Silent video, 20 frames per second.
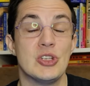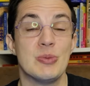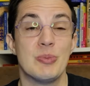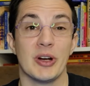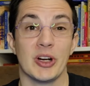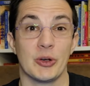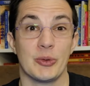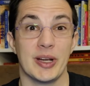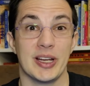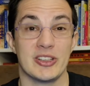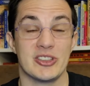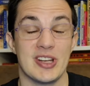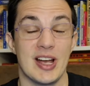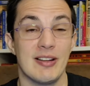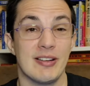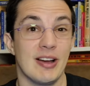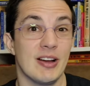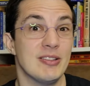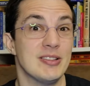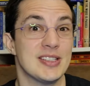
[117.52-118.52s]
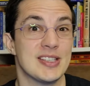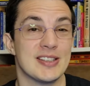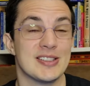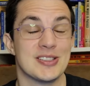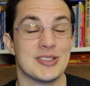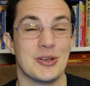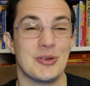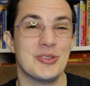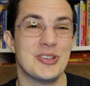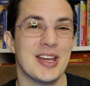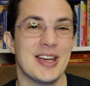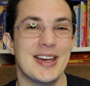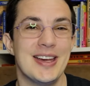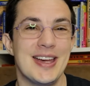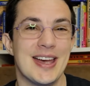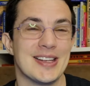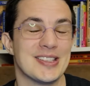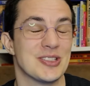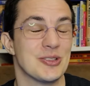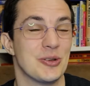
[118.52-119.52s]
more quick shout outs. Sonia
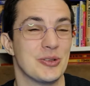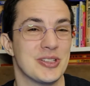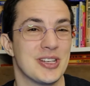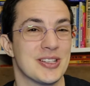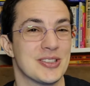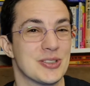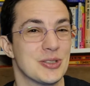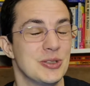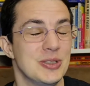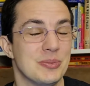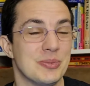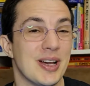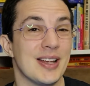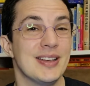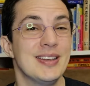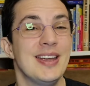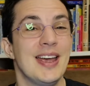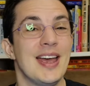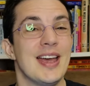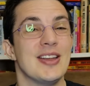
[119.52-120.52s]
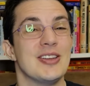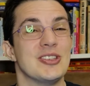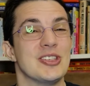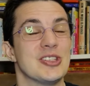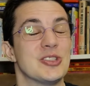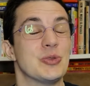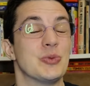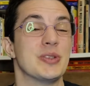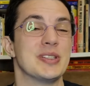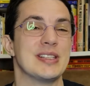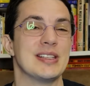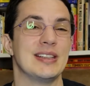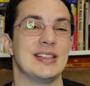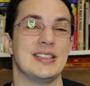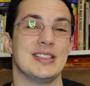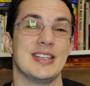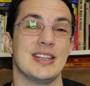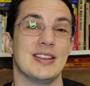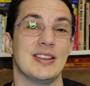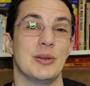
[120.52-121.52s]
as Sonia Suleiman just recently
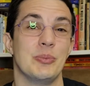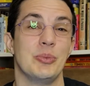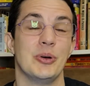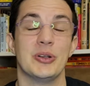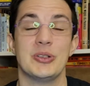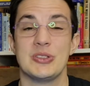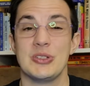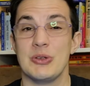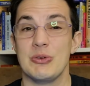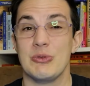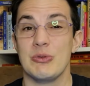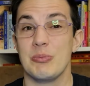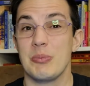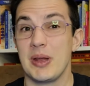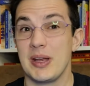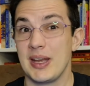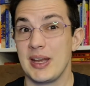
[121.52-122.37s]
did the booktube